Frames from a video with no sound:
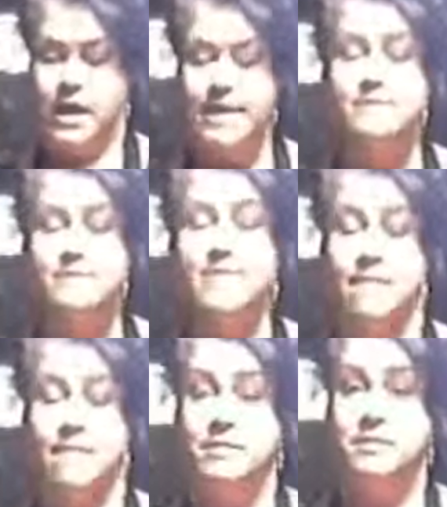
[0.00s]
His
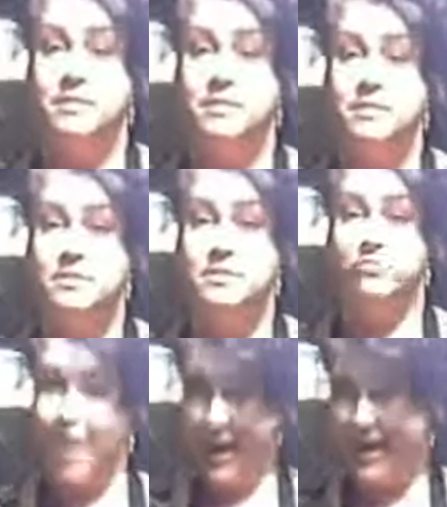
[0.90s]
name is
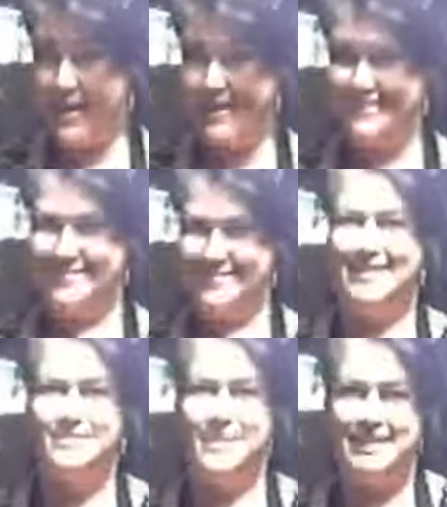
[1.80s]
Rick.
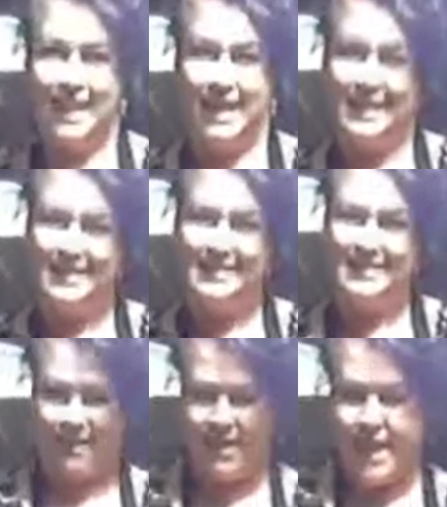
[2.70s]
He's my son.
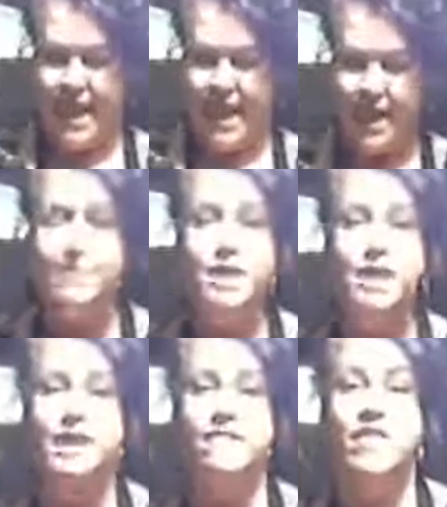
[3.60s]
And I'm
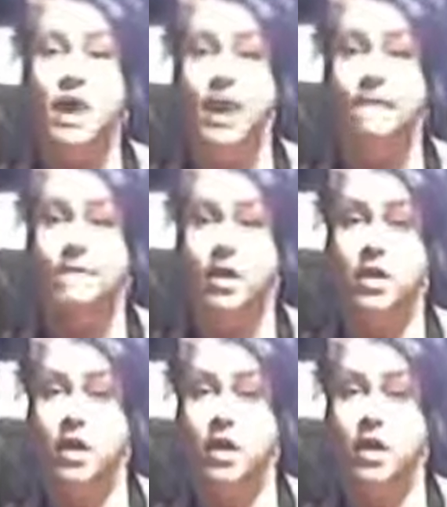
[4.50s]
going to give him